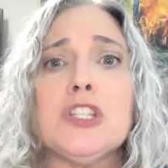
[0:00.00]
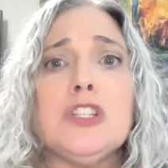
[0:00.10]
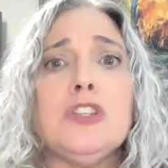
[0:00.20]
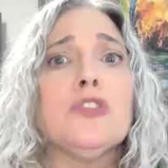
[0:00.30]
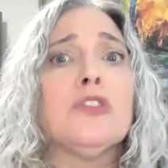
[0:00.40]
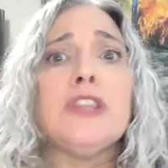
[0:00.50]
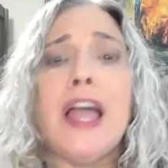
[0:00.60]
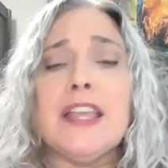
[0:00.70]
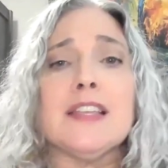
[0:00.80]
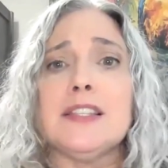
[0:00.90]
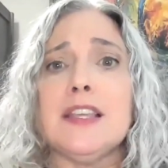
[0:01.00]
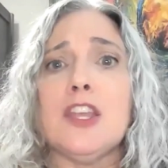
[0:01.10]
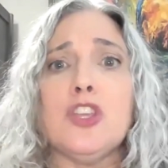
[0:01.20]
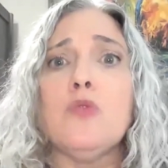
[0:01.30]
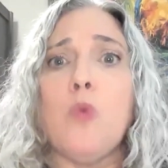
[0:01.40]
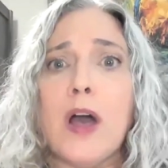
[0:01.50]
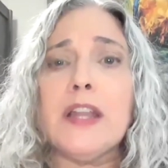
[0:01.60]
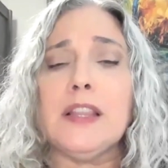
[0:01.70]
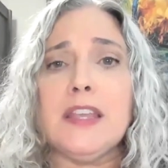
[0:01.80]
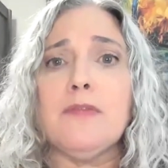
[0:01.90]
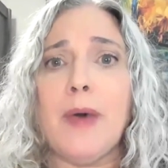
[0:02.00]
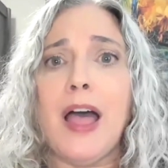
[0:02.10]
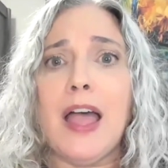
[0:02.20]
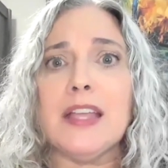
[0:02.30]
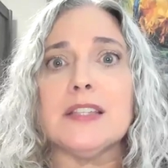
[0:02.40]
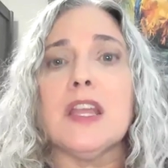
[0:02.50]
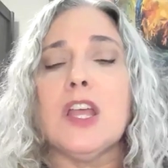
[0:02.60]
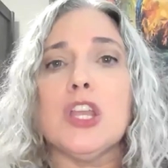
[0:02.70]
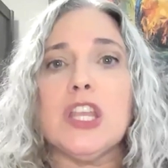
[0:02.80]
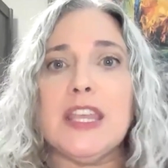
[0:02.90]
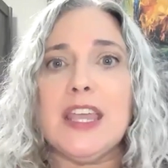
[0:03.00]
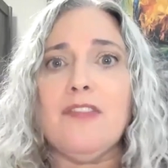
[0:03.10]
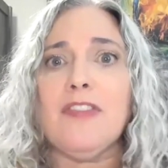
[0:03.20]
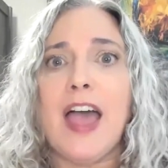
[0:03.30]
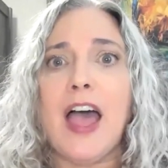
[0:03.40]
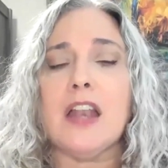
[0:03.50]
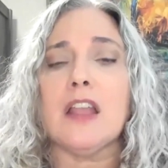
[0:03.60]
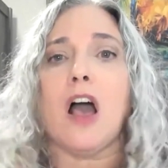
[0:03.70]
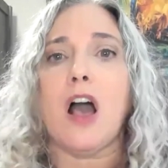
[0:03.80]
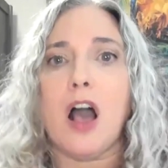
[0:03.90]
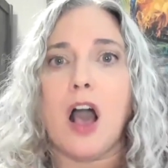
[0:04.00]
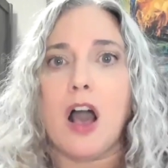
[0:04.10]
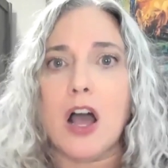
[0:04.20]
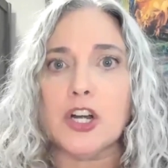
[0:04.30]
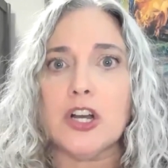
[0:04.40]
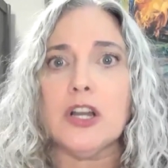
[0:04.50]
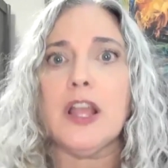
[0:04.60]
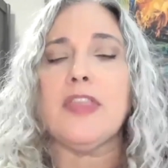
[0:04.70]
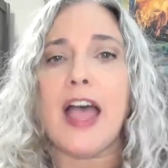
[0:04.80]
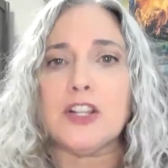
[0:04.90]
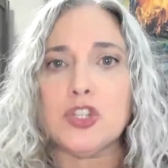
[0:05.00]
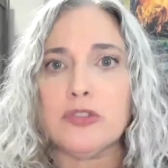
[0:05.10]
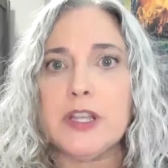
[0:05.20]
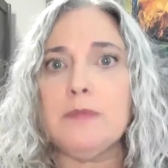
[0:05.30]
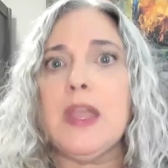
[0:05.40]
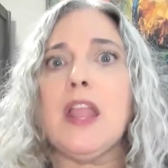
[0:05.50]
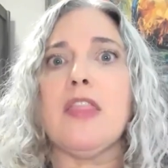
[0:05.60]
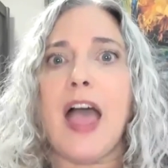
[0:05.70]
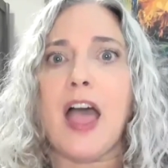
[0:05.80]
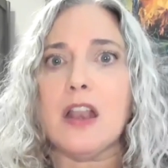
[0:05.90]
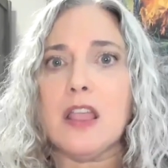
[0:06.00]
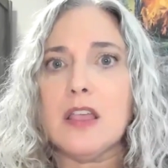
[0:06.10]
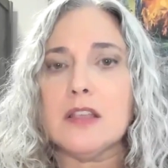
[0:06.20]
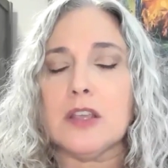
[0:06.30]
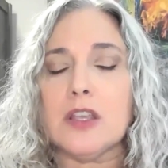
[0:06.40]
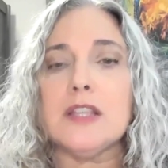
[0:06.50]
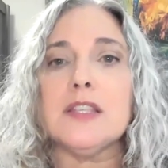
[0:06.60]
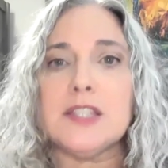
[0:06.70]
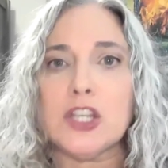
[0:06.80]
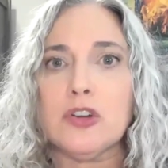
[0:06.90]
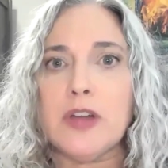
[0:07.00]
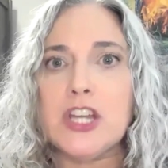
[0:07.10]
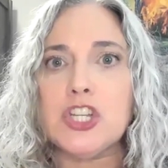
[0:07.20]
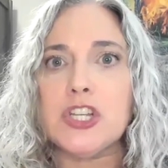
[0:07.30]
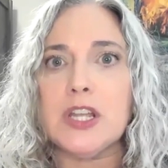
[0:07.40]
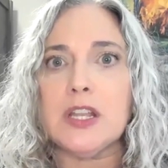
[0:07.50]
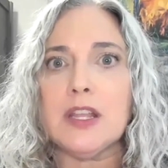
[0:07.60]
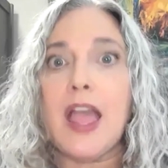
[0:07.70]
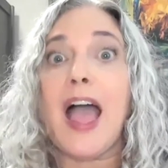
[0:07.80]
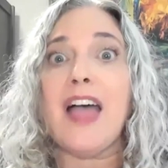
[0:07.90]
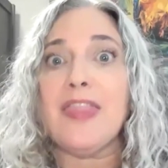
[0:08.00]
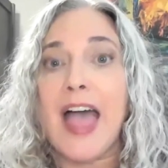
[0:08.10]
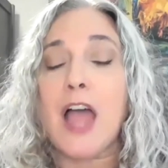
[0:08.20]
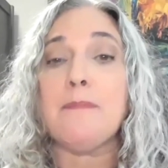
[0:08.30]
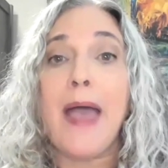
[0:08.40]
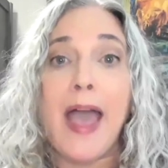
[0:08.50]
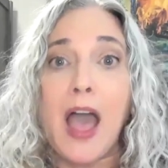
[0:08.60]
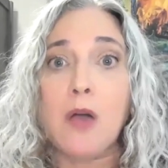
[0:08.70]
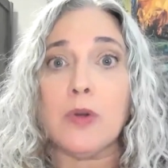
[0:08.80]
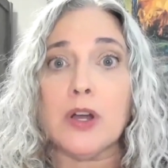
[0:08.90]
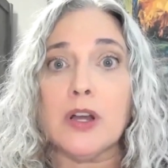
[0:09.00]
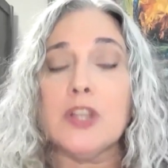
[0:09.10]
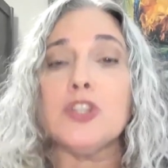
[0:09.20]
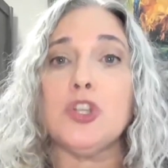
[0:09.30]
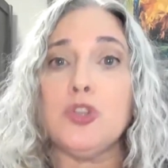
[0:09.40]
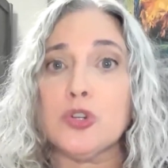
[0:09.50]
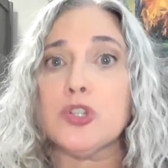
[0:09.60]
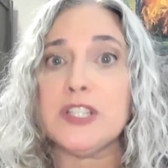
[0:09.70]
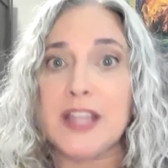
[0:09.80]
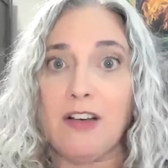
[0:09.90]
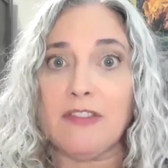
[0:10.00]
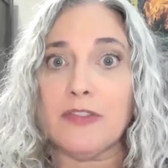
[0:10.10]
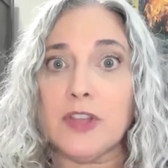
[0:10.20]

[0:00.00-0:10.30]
your legacy that you want to leave behind. Give that honor, that treatment, that consideration, and that power to yourself.